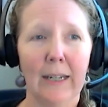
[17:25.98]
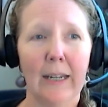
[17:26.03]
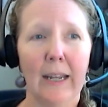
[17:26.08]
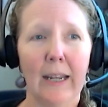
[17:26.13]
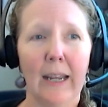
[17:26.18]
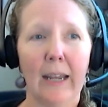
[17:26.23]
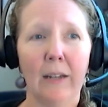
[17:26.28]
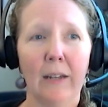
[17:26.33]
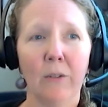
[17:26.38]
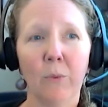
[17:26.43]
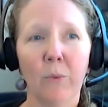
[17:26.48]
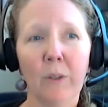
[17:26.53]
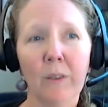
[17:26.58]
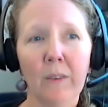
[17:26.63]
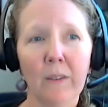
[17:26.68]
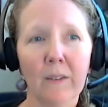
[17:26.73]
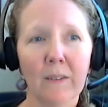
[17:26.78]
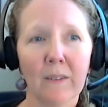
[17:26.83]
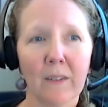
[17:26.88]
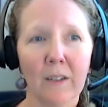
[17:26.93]
And with
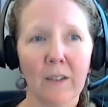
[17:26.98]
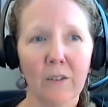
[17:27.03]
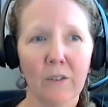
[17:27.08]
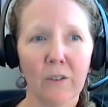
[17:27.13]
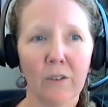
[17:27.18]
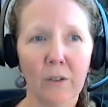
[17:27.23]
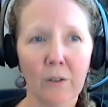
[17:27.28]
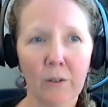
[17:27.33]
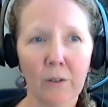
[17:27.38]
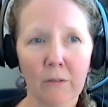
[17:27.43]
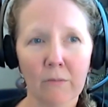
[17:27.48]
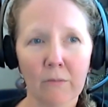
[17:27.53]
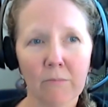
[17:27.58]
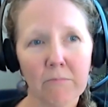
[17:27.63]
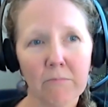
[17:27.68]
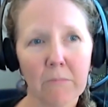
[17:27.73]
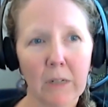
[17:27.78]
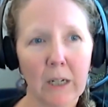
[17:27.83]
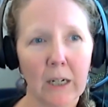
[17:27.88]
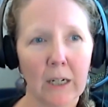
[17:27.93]
this
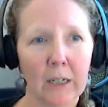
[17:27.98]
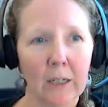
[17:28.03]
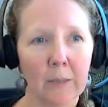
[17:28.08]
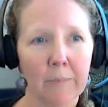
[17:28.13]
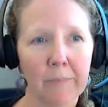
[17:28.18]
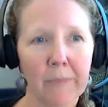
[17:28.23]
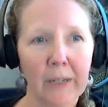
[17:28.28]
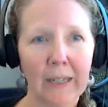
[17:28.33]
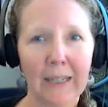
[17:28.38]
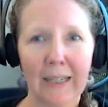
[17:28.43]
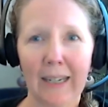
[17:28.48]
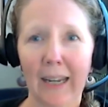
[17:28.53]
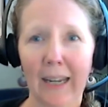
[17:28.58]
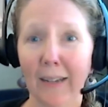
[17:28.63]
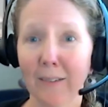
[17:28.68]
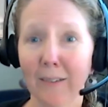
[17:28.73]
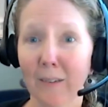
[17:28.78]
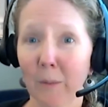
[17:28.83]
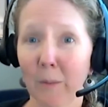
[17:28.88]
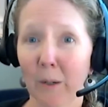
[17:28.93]
concern in
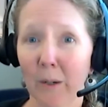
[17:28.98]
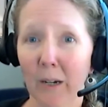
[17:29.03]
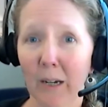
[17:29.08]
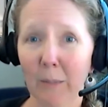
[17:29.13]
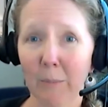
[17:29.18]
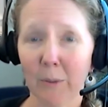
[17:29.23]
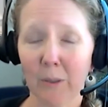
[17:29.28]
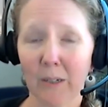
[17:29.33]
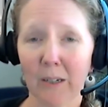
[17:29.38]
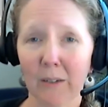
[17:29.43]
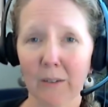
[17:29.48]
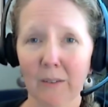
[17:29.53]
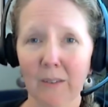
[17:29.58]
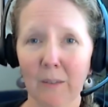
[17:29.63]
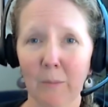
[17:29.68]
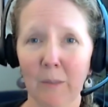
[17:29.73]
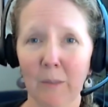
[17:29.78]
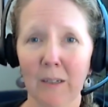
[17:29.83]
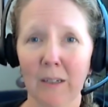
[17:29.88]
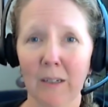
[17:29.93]
cats about
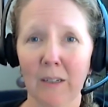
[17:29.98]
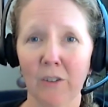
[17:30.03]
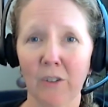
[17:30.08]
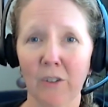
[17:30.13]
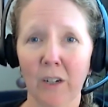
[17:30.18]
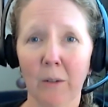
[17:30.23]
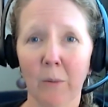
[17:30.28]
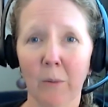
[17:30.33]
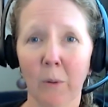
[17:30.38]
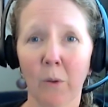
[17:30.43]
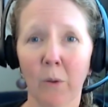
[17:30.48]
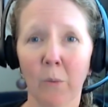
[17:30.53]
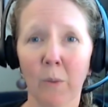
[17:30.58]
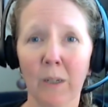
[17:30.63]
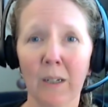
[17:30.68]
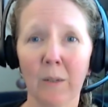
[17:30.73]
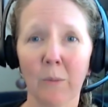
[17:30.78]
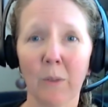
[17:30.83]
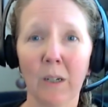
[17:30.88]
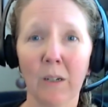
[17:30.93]
hypercalcemia in general,
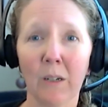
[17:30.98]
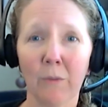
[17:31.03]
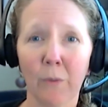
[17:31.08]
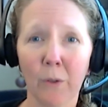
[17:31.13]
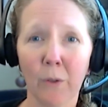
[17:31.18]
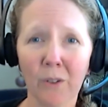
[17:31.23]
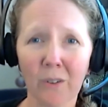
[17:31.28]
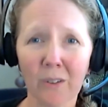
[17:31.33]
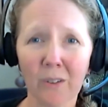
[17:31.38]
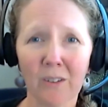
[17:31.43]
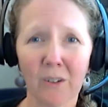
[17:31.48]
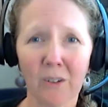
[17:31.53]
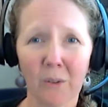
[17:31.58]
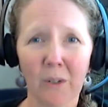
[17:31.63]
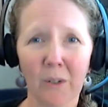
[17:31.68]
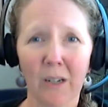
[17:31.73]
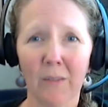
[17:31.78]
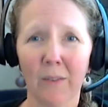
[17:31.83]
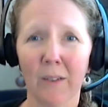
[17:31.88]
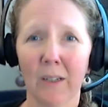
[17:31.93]
we unfortunately
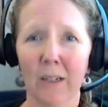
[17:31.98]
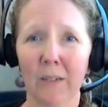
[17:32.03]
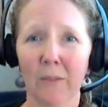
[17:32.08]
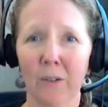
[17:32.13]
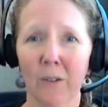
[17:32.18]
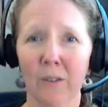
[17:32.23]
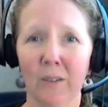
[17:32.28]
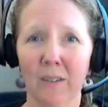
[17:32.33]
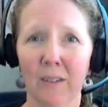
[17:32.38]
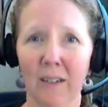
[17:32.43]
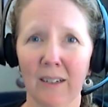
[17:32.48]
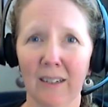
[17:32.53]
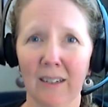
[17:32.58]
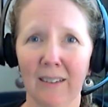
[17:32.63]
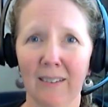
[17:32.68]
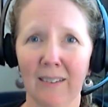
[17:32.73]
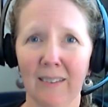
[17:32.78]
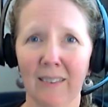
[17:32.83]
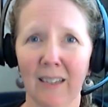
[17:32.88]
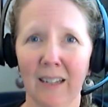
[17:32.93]
don't have a lot of good
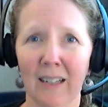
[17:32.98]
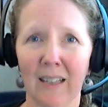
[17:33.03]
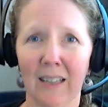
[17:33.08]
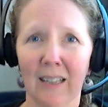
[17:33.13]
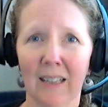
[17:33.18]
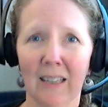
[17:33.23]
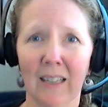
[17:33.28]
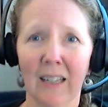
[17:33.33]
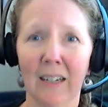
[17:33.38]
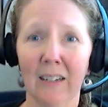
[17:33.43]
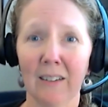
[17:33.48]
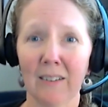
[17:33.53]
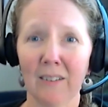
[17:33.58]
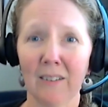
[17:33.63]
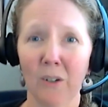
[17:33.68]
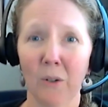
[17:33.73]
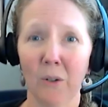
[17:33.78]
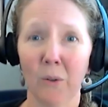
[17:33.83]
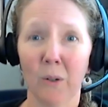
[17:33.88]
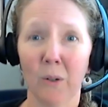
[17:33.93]
studies that let us
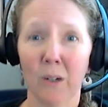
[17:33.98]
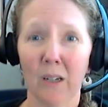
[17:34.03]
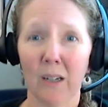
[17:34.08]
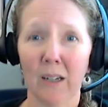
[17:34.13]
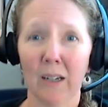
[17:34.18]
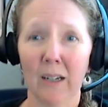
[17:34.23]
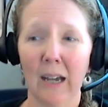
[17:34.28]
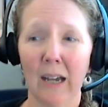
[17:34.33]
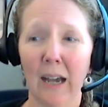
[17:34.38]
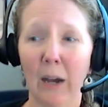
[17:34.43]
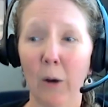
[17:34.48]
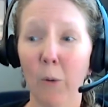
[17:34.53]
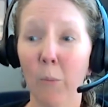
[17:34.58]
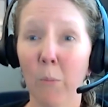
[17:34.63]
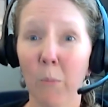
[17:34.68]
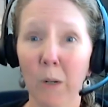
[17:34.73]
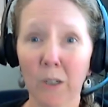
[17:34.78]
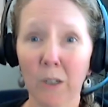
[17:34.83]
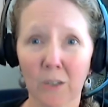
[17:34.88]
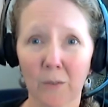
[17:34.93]
know how
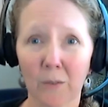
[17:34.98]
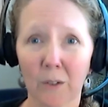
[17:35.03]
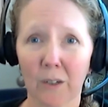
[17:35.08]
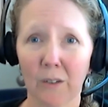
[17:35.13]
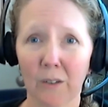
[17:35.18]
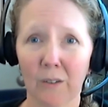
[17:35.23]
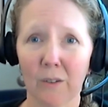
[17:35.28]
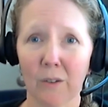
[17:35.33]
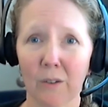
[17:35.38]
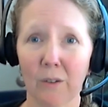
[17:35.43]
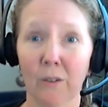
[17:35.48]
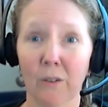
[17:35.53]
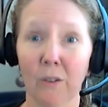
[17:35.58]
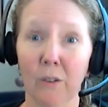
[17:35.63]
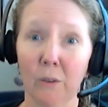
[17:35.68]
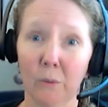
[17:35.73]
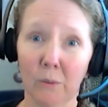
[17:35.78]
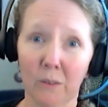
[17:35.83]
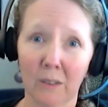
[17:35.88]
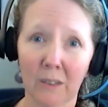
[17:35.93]
much of a concern
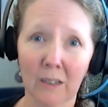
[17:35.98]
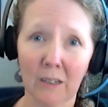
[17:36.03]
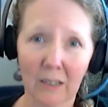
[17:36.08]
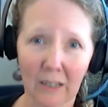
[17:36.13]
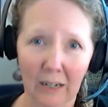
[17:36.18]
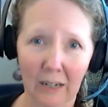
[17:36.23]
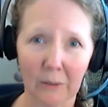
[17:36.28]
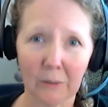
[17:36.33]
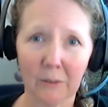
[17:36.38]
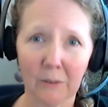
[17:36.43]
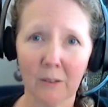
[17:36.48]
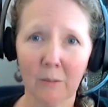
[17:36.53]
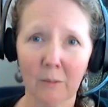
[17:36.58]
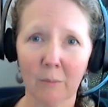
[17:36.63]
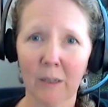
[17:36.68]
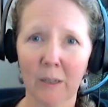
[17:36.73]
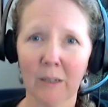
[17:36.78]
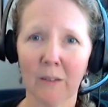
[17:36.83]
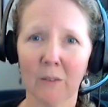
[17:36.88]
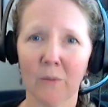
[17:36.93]
using a
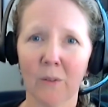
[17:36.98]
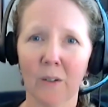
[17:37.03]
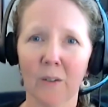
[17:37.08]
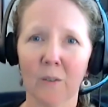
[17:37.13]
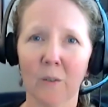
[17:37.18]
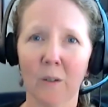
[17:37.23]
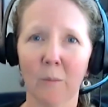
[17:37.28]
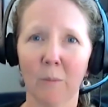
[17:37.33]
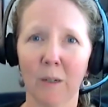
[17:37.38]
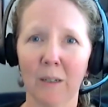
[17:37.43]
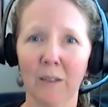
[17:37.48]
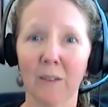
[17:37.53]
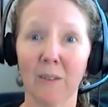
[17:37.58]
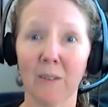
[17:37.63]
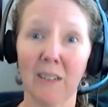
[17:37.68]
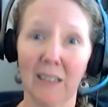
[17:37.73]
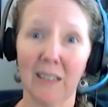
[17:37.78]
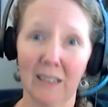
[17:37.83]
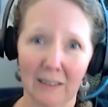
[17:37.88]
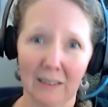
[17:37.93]
calcium-based phosphate binder
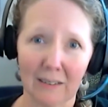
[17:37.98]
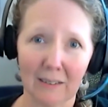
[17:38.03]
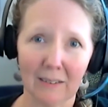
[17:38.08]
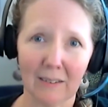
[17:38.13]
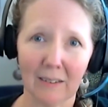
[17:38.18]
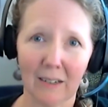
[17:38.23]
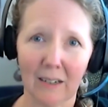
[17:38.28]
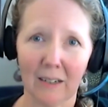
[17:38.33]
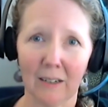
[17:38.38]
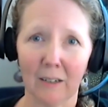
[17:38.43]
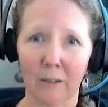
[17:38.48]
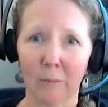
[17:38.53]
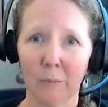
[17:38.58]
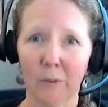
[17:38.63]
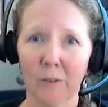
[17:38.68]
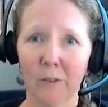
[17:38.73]
is. And